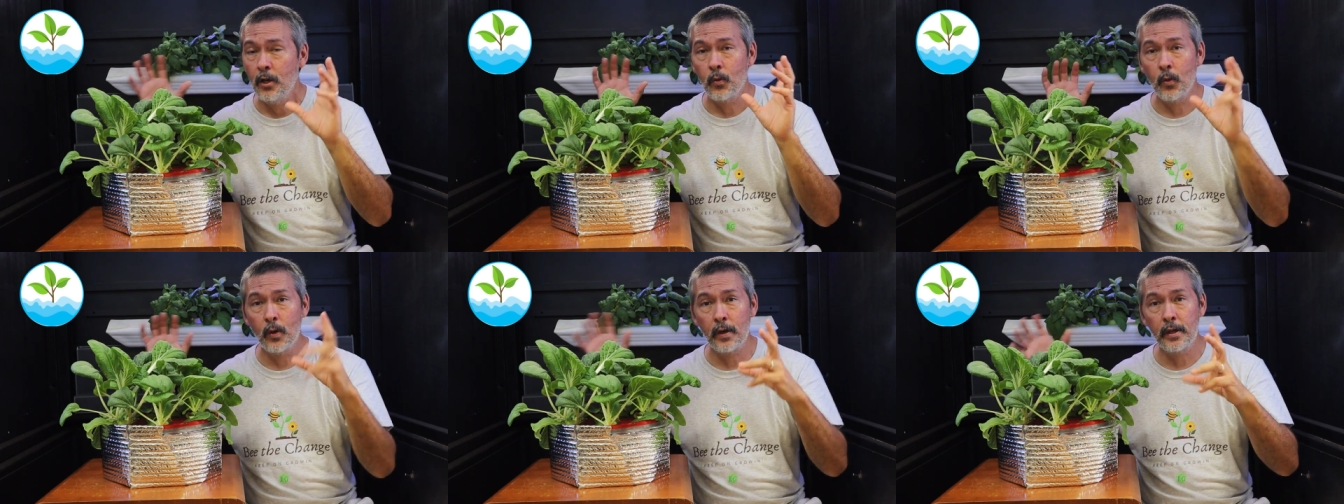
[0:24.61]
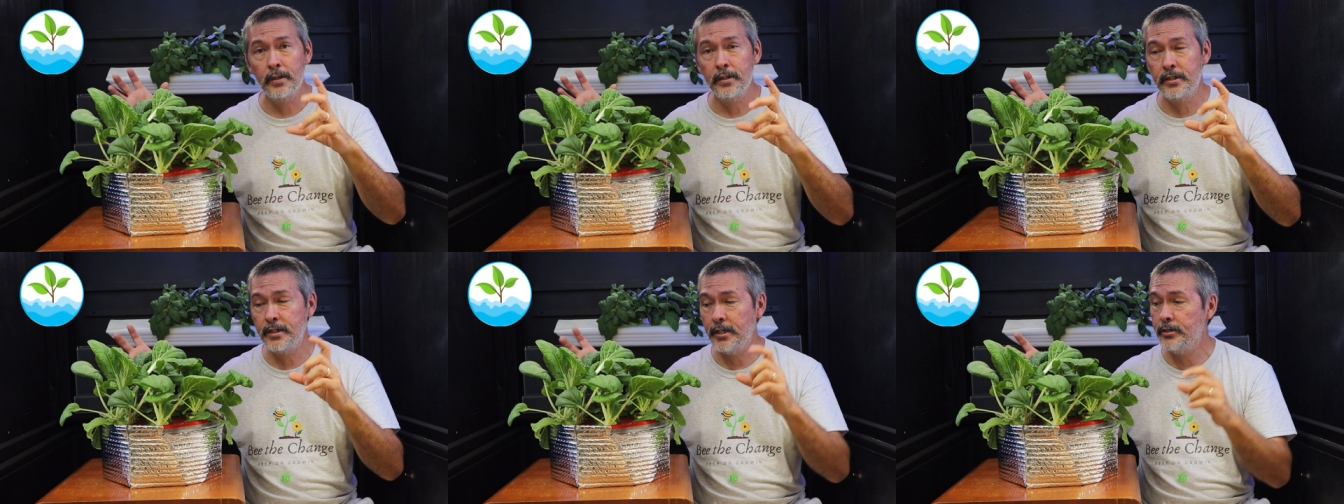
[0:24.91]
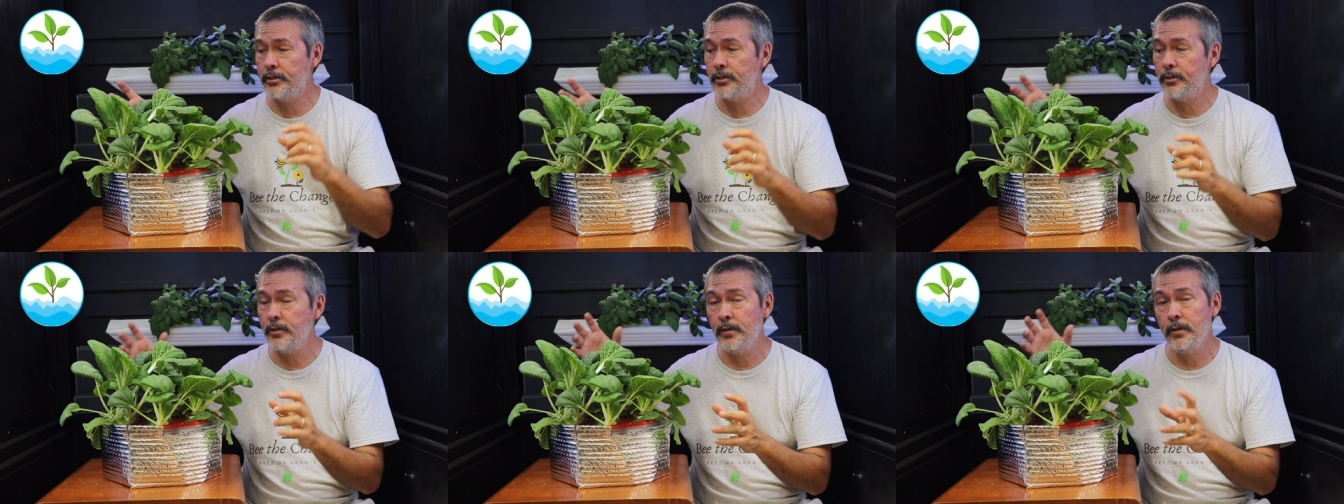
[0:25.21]
we're going to
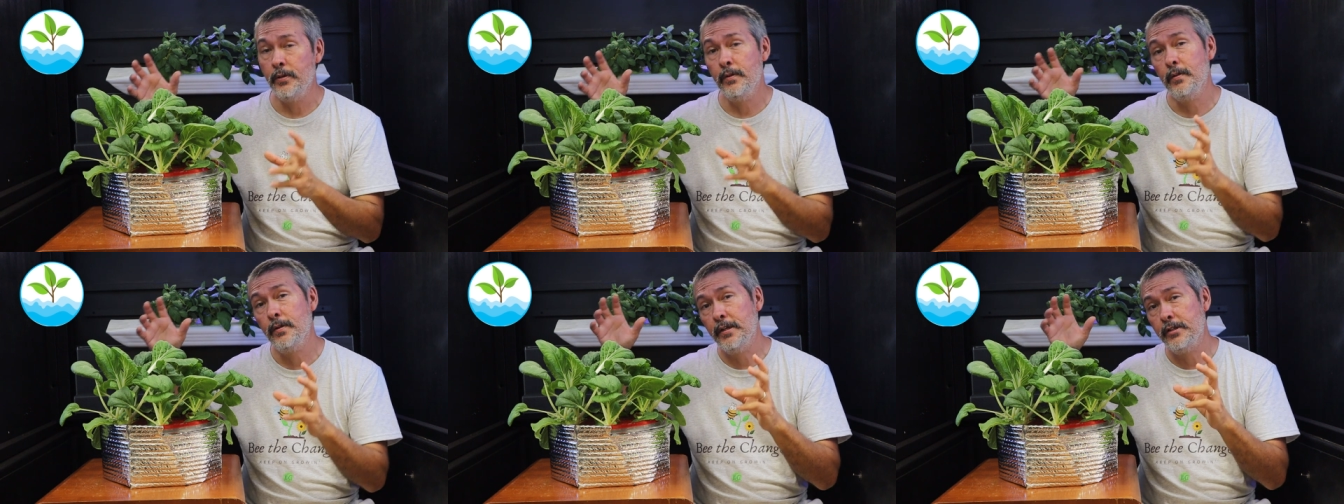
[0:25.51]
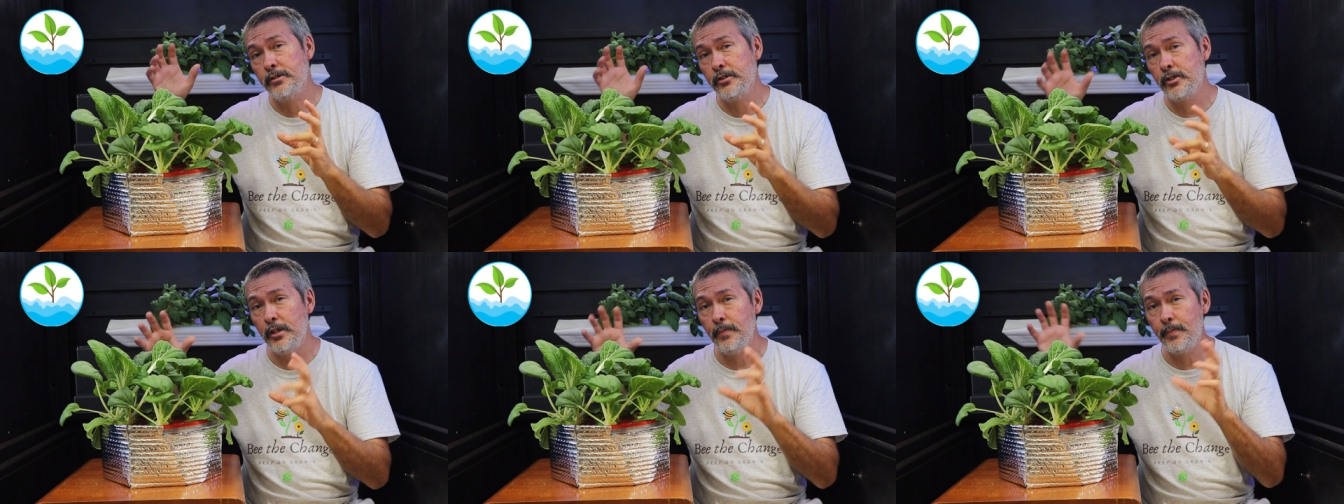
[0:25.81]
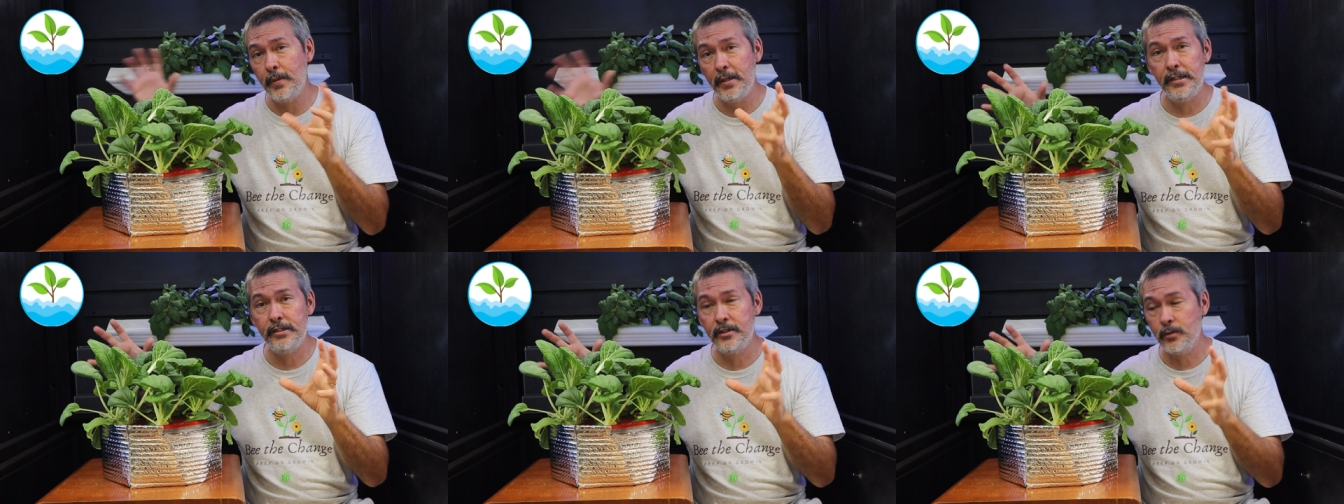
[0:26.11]
teach you the
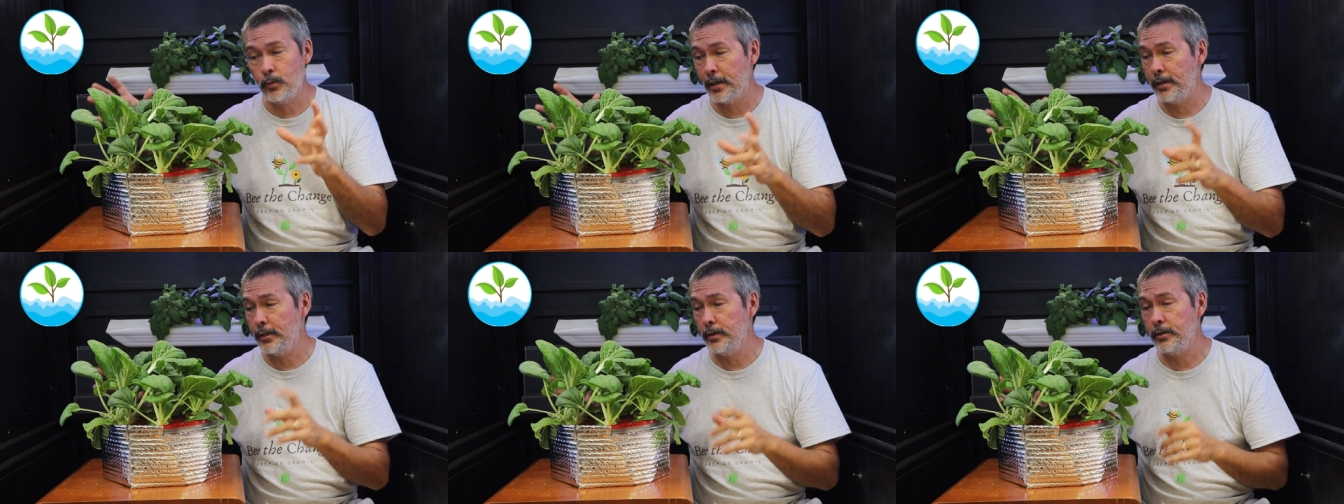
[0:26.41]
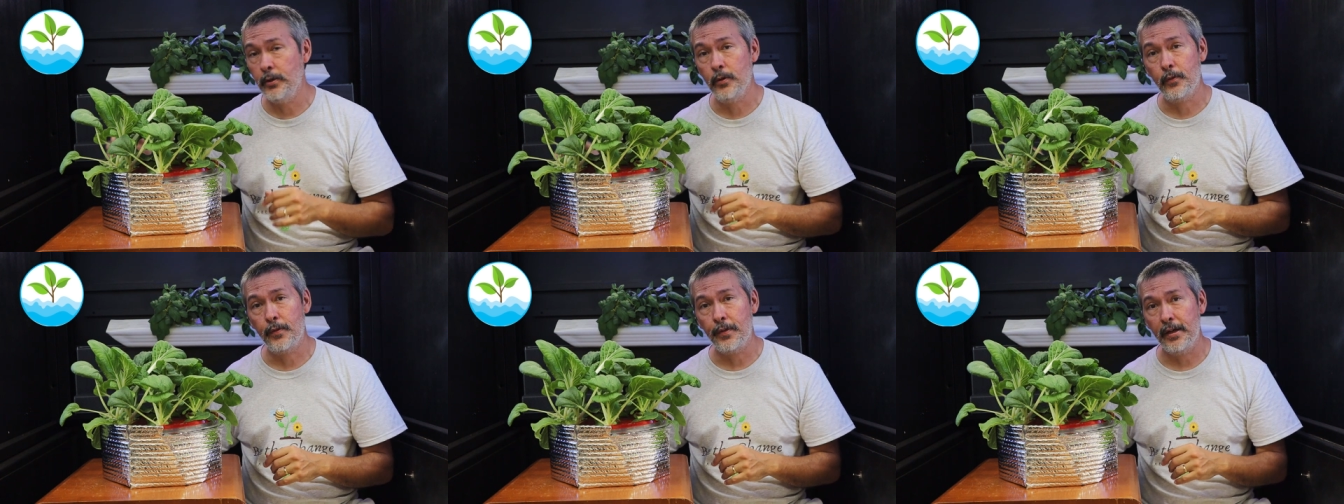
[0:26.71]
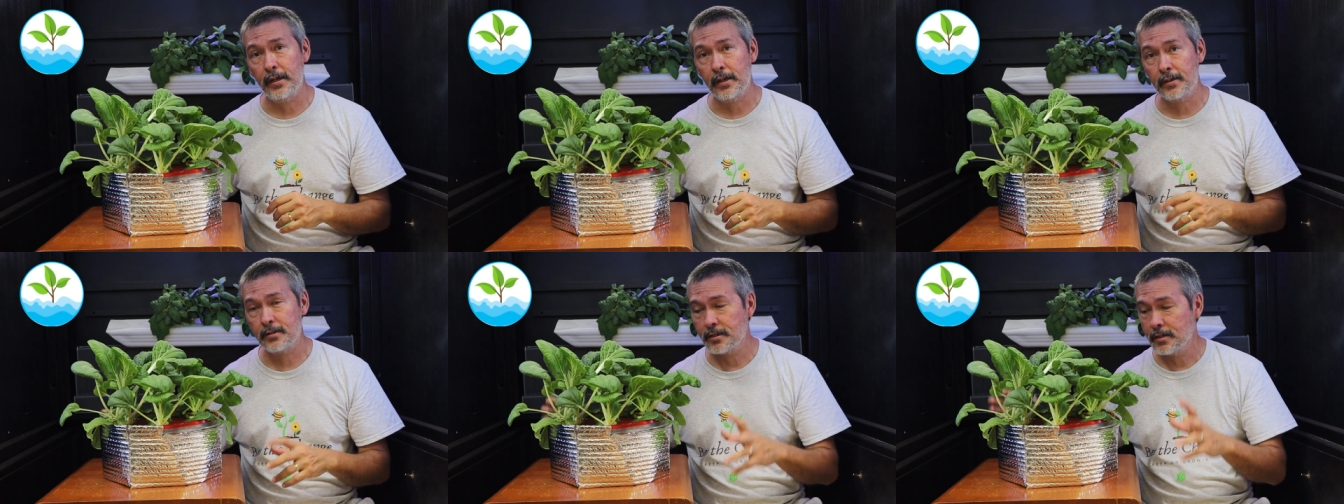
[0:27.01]
cheap and easy way to do
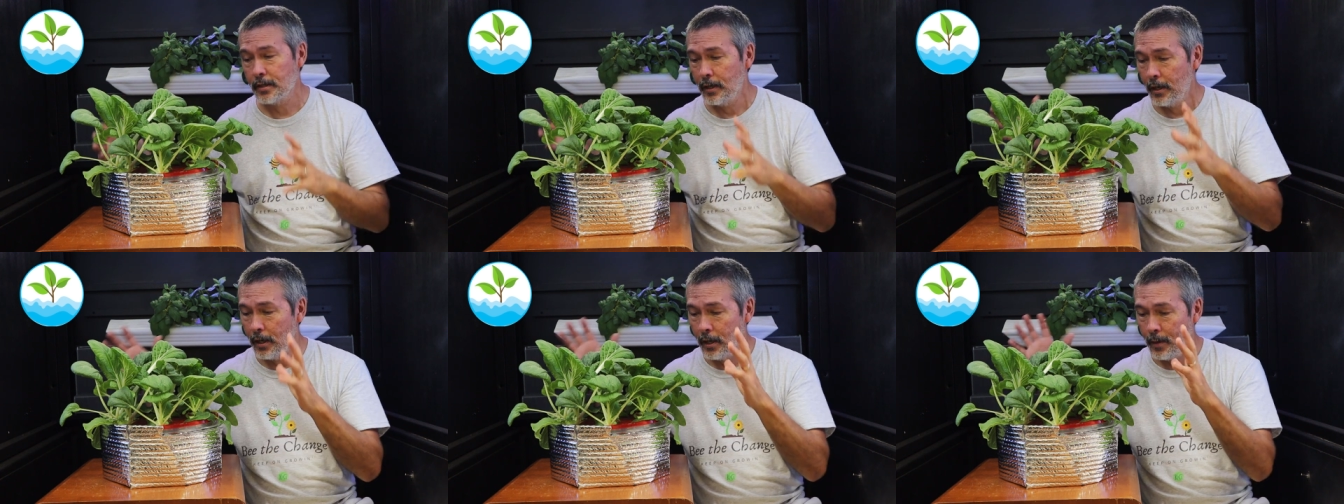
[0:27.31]
things.